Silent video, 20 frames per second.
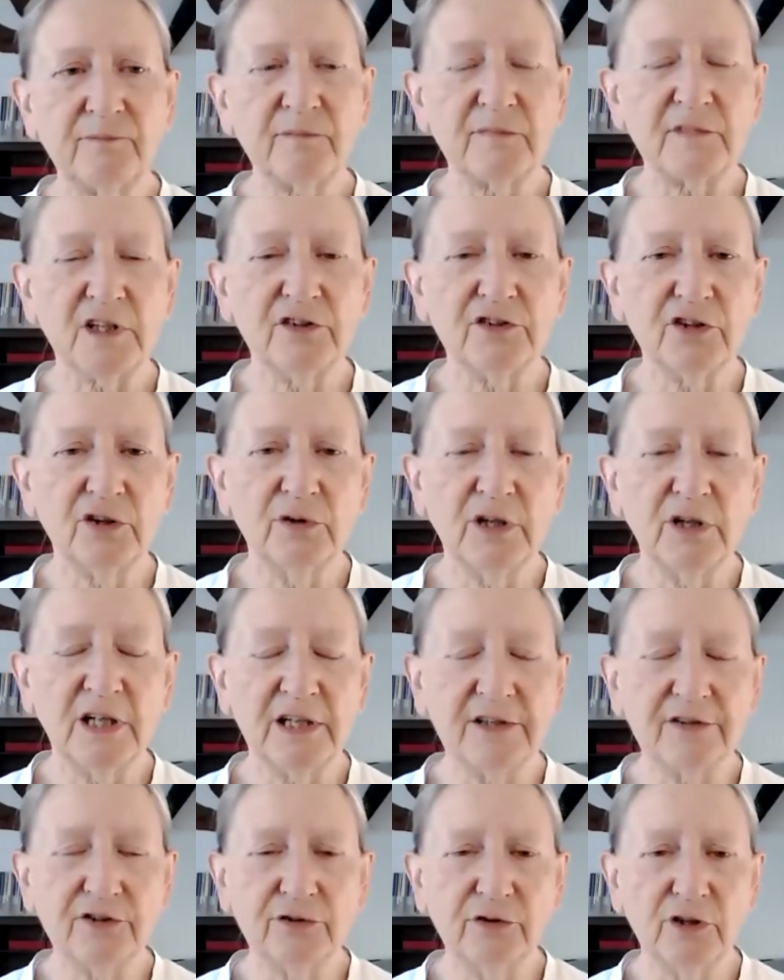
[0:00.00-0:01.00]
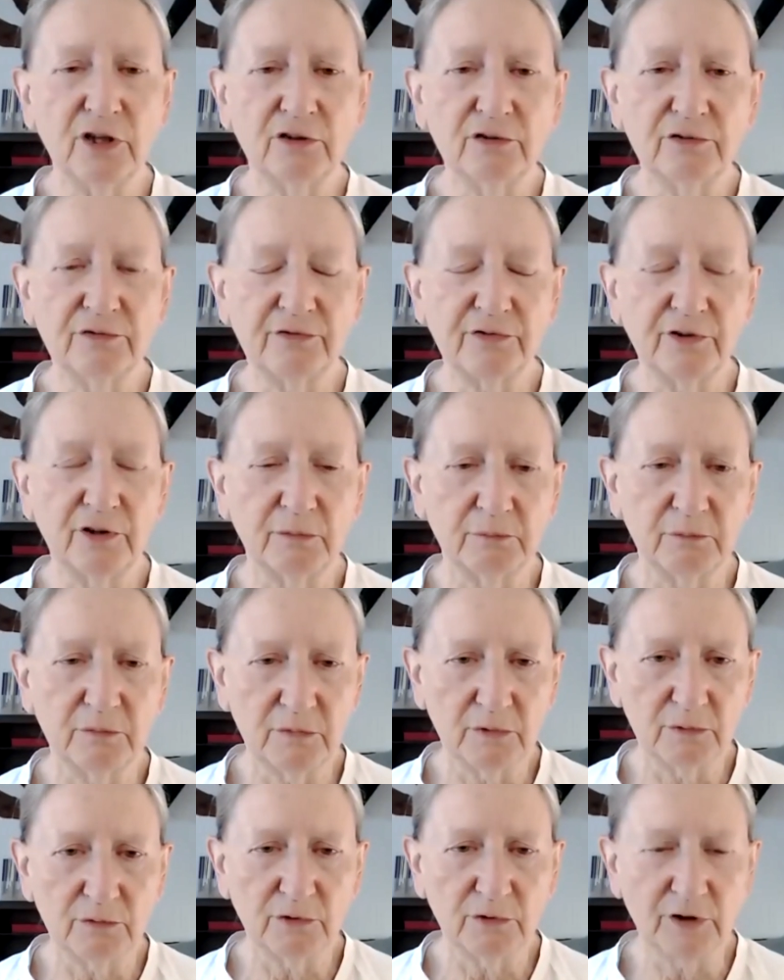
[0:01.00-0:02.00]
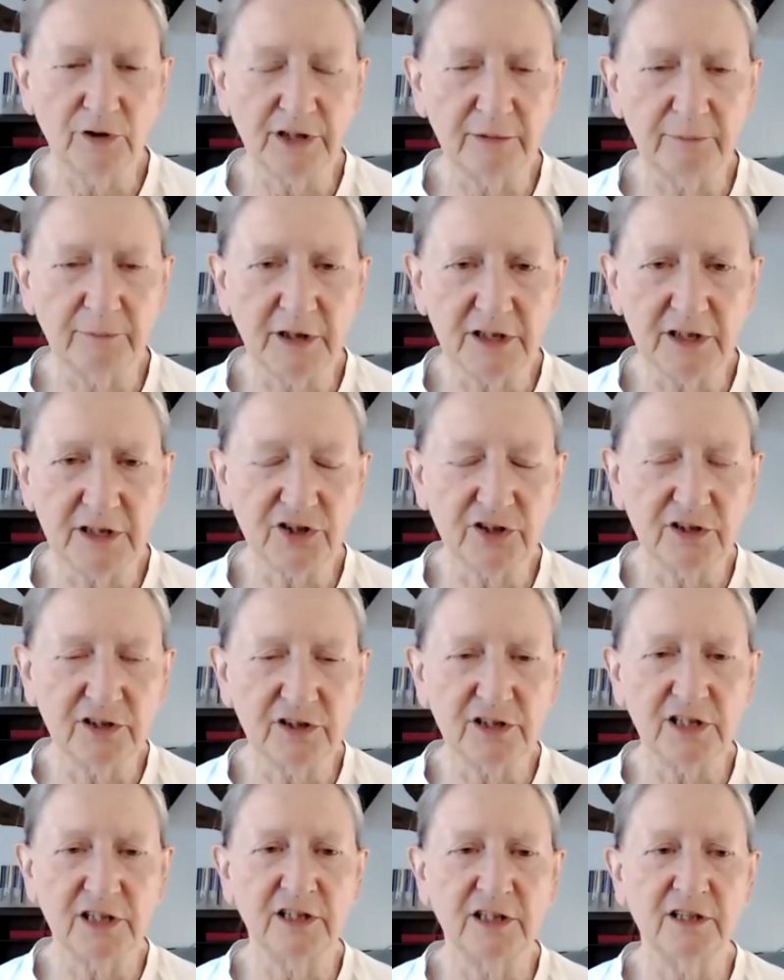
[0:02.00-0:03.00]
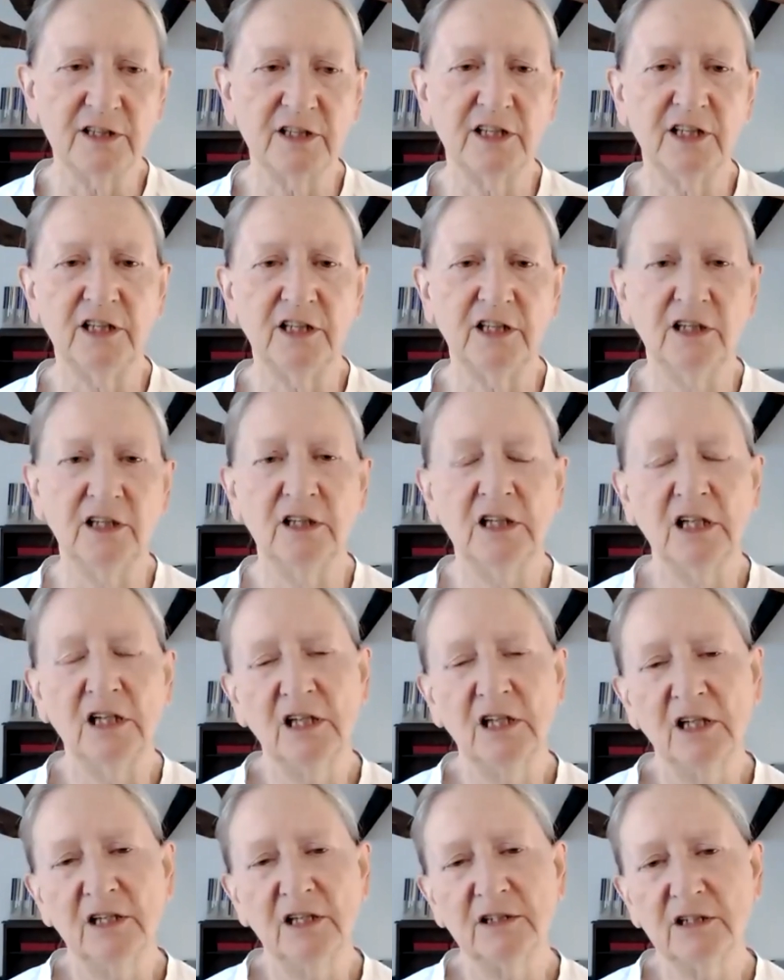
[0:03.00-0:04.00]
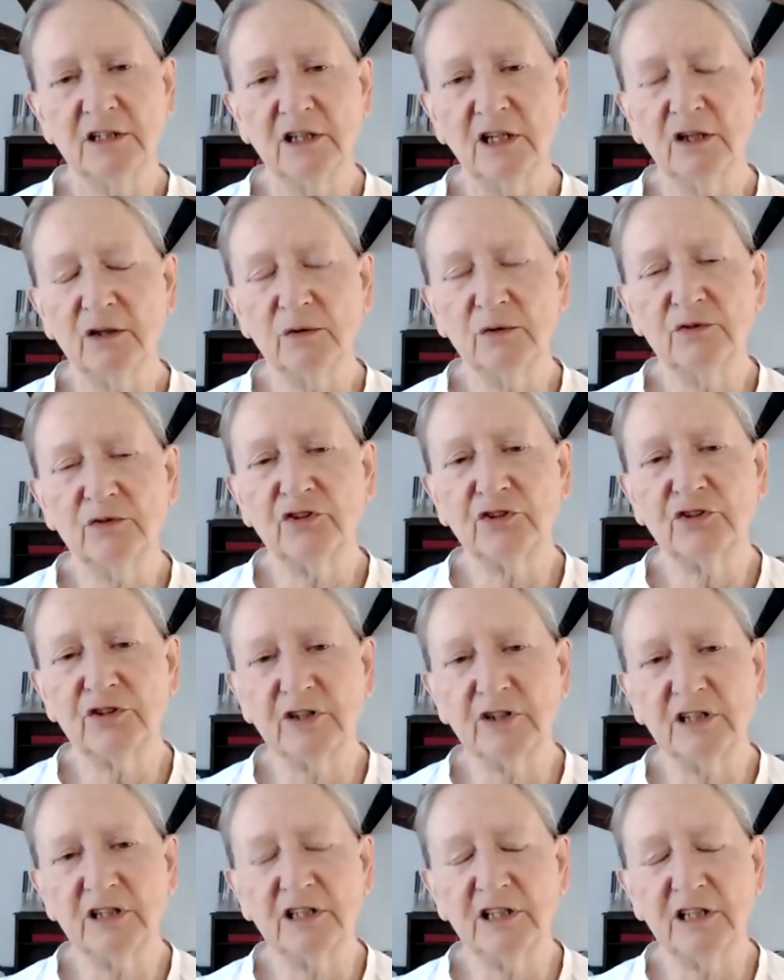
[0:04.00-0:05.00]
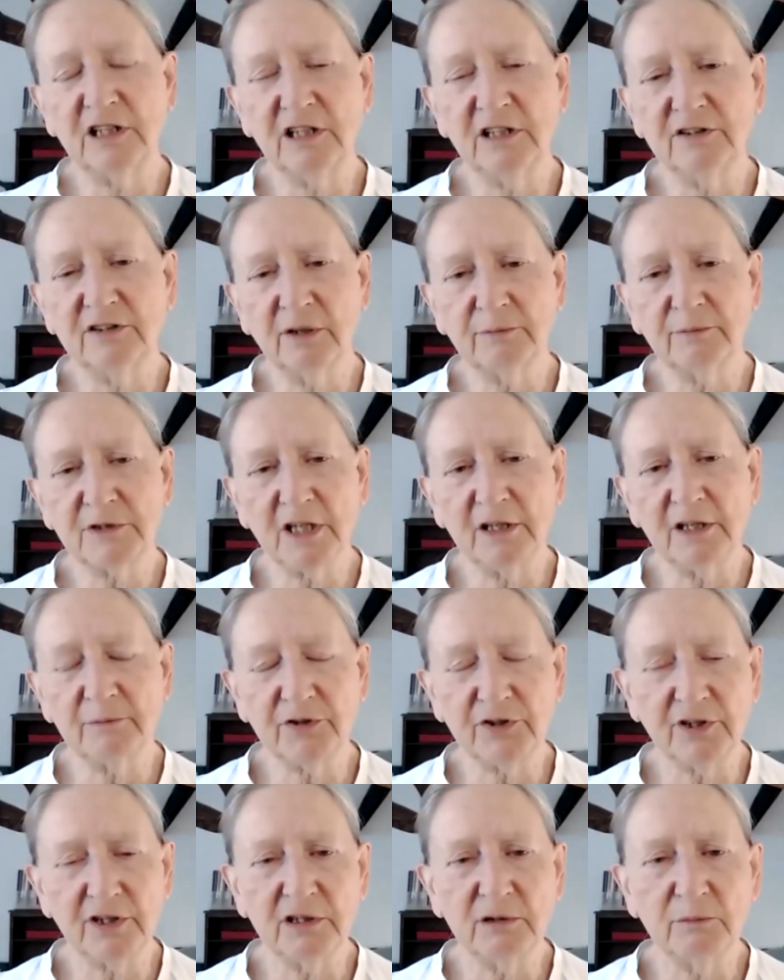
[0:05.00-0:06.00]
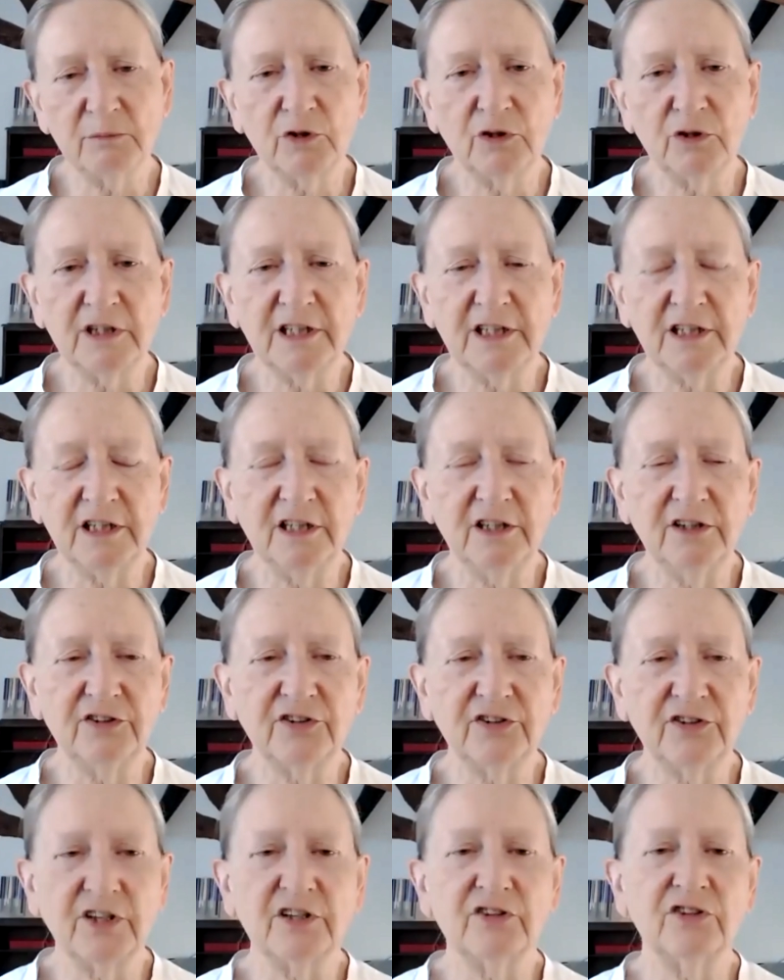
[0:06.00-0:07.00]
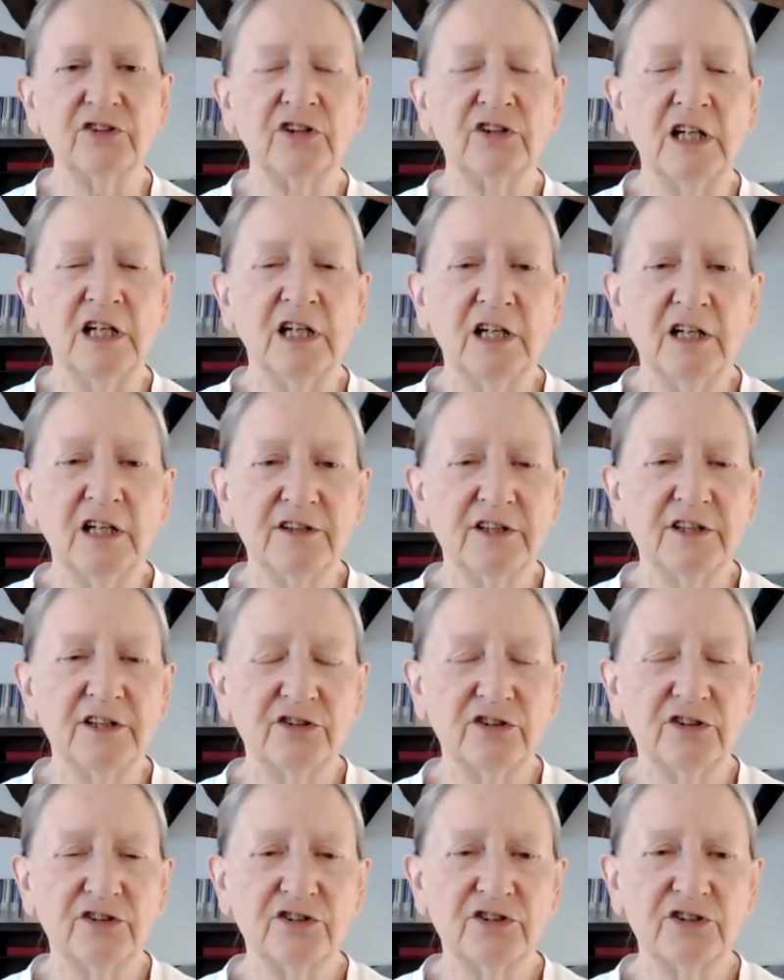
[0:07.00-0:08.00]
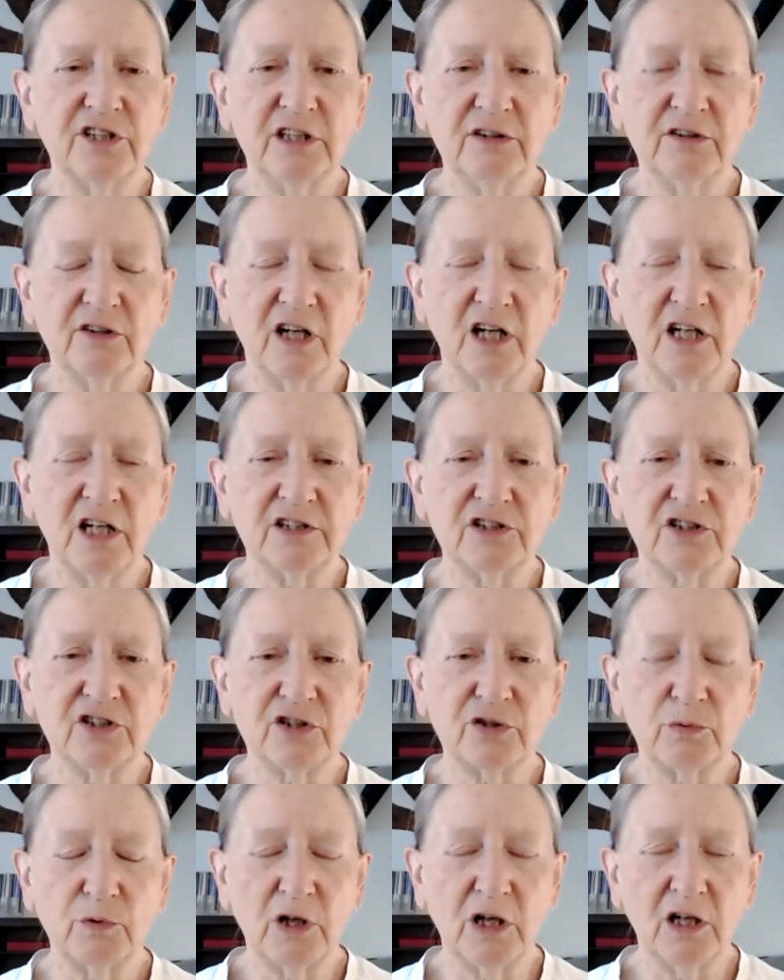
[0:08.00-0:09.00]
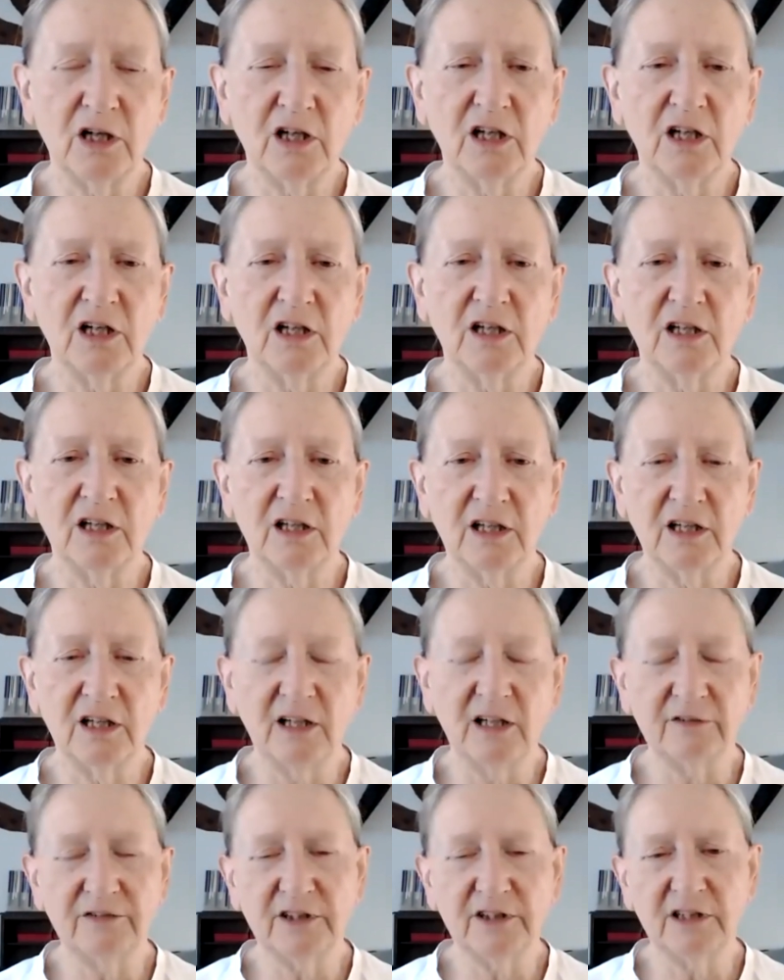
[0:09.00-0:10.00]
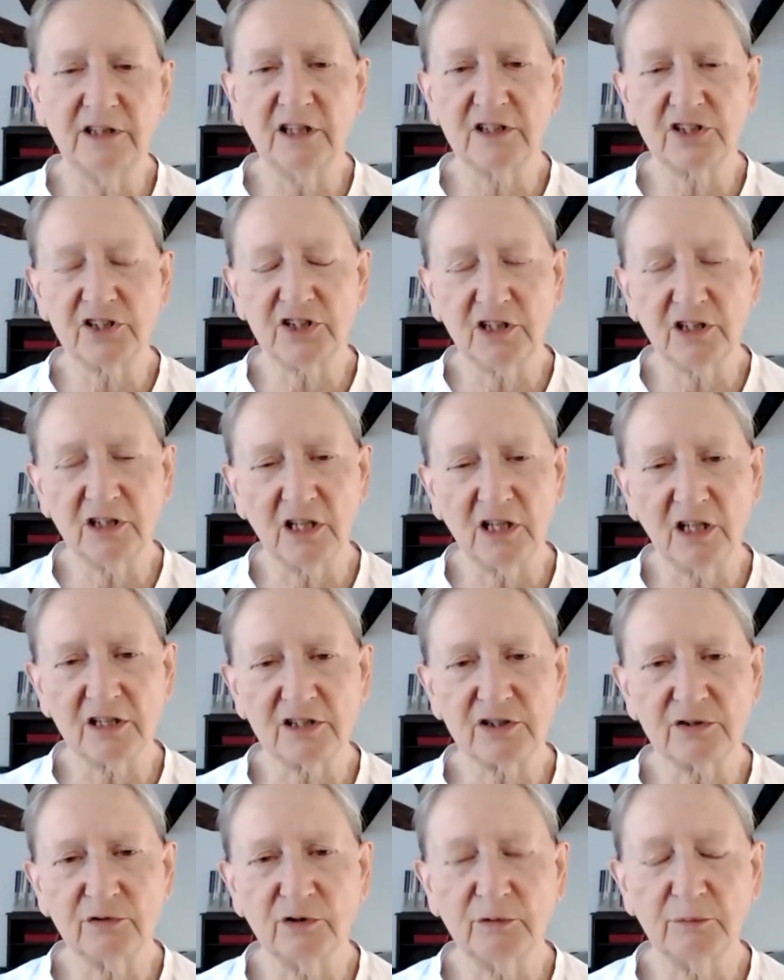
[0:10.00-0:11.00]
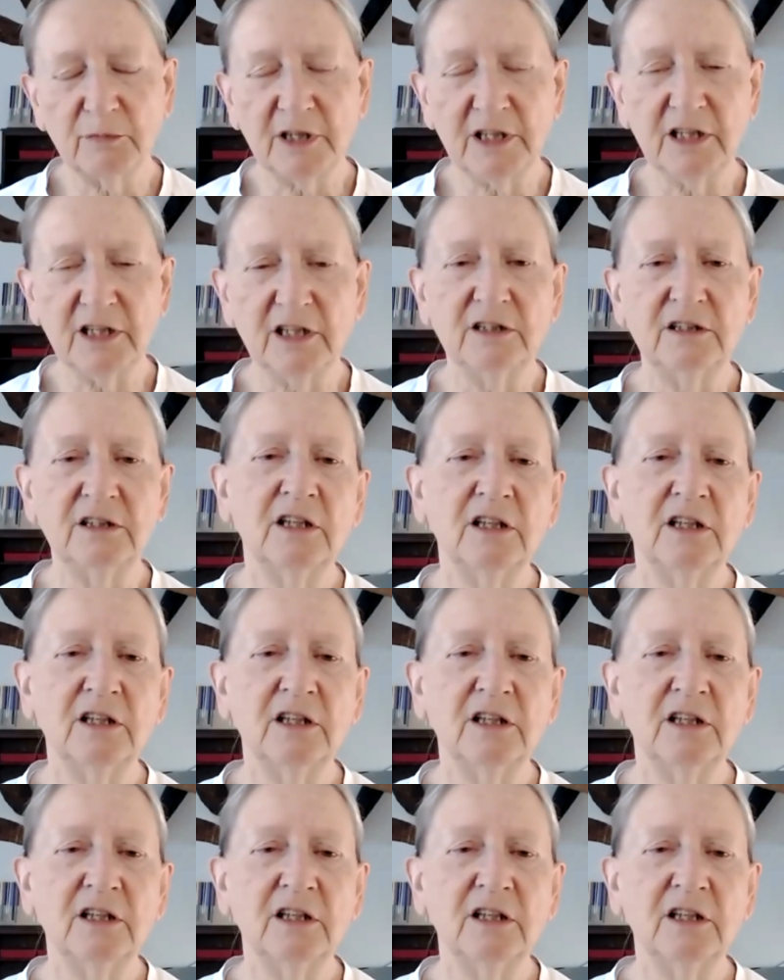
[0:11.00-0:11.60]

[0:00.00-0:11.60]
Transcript: So as you know from what I mentioned in the notes, he sometimes in the Murli, he says, this is the Rajaswaha Avinashi Ashwamedh